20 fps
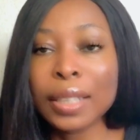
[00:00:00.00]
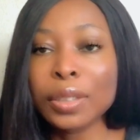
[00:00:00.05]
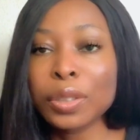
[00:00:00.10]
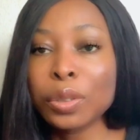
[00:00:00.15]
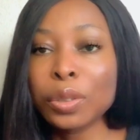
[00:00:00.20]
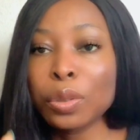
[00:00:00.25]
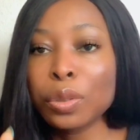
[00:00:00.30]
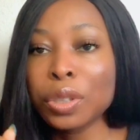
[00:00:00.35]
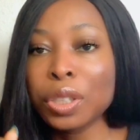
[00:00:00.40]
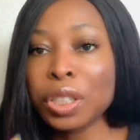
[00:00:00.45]

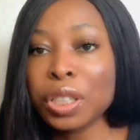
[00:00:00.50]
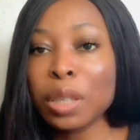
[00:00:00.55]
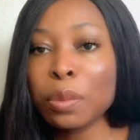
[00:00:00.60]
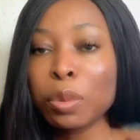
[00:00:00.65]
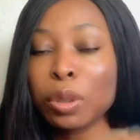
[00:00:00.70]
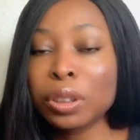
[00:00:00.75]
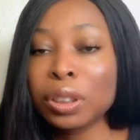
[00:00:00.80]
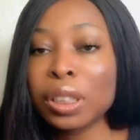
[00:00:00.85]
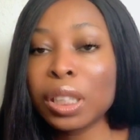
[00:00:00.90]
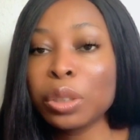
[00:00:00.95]
So shea
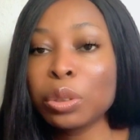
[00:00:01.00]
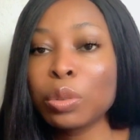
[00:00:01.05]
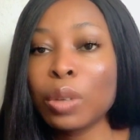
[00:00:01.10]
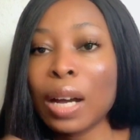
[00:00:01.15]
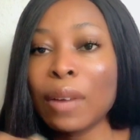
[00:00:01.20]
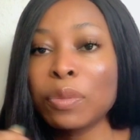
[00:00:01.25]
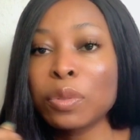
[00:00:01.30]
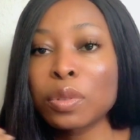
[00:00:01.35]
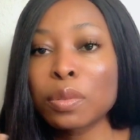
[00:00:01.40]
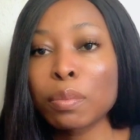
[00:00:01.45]
butter, you
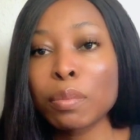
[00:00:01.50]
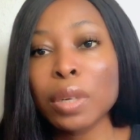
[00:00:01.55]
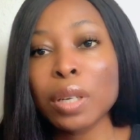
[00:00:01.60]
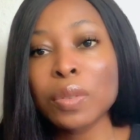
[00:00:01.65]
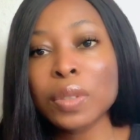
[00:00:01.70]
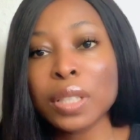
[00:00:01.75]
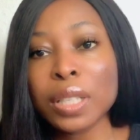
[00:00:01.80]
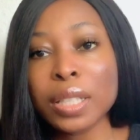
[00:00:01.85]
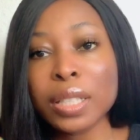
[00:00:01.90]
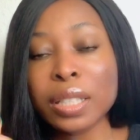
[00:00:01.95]
have to
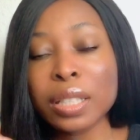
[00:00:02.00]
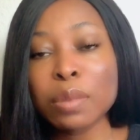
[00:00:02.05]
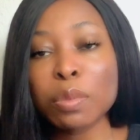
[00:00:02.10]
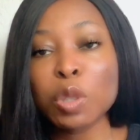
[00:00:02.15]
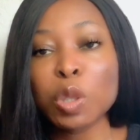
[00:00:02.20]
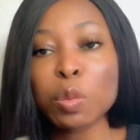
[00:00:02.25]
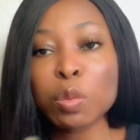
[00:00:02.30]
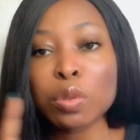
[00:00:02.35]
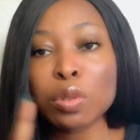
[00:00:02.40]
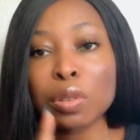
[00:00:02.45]
melt a
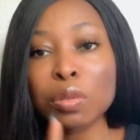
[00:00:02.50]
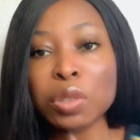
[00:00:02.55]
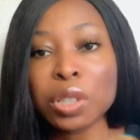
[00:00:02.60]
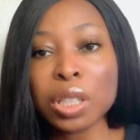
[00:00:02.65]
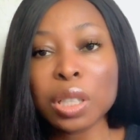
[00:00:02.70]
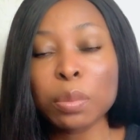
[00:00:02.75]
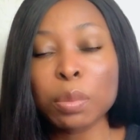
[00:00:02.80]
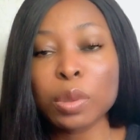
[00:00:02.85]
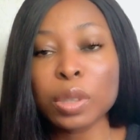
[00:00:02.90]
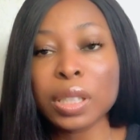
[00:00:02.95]
tablespoon of
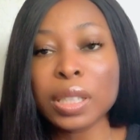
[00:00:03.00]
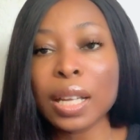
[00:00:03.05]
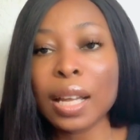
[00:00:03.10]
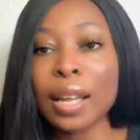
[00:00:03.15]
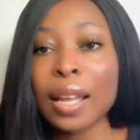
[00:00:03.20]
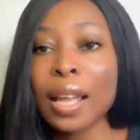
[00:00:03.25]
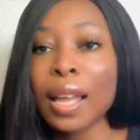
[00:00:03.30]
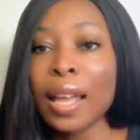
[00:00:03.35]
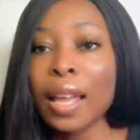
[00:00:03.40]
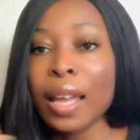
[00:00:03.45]
shea butter
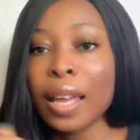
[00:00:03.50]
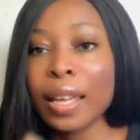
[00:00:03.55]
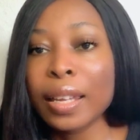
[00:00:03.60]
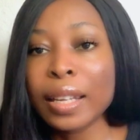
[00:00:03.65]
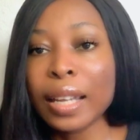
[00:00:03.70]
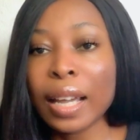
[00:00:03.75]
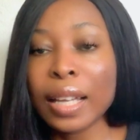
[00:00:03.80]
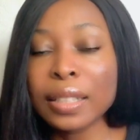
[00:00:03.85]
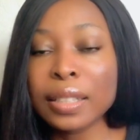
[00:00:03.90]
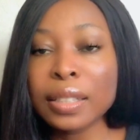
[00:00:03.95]
and
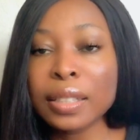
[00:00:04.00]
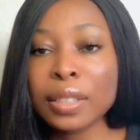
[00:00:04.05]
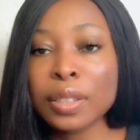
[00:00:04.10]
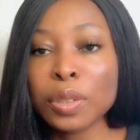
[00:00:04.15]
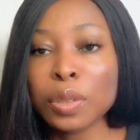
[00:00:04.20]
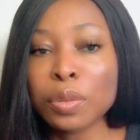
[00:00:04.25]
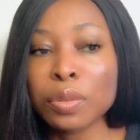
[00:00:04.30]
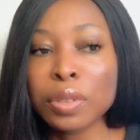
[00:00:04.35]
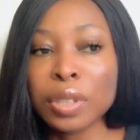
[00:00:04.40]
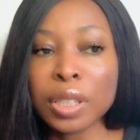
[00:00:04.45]
add it
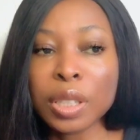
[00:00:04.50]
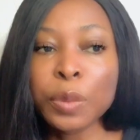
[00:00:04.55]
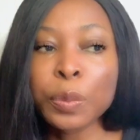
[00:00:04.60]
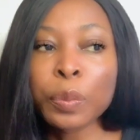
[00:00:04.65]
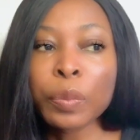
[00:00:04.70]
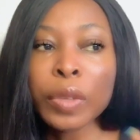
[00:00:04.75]
into this.